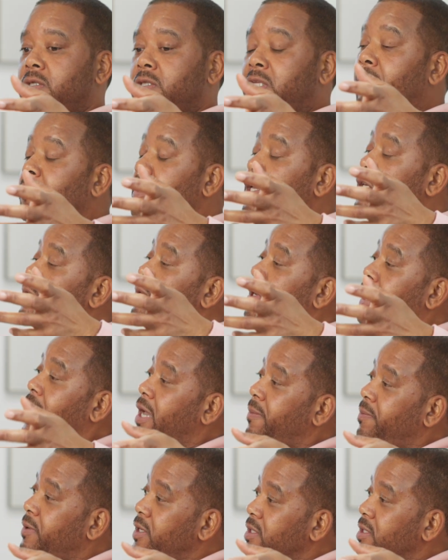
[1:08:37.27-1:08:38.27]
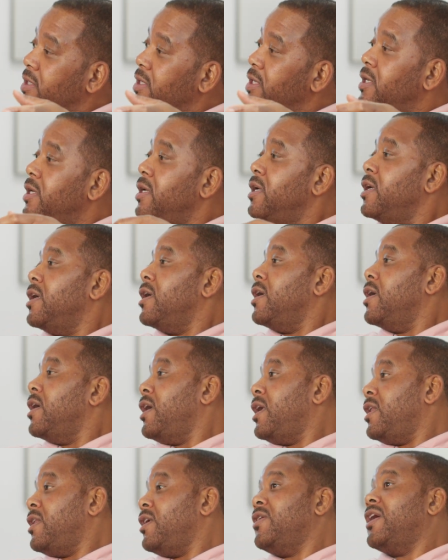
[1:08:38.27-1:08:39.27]
that make you happy,
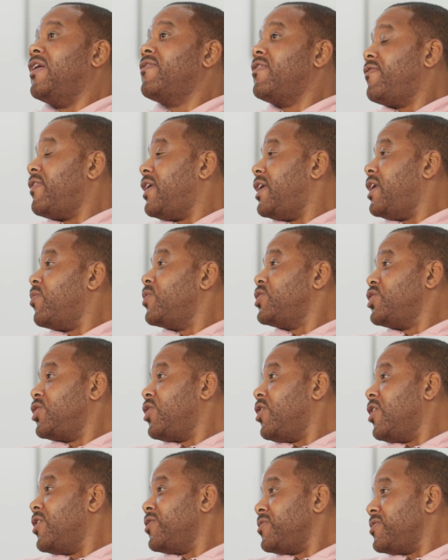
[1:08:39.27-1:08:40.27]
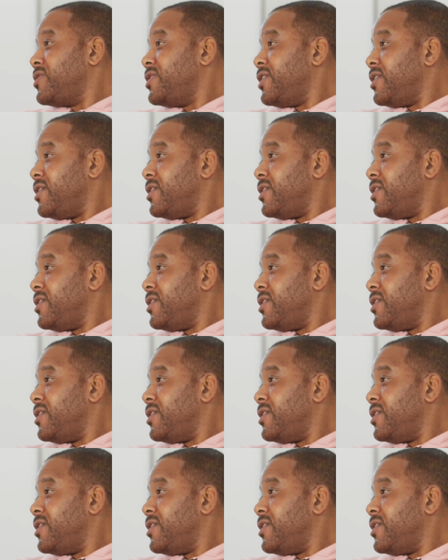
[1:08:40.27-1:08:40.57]
and then you have to find out what your cardinal sin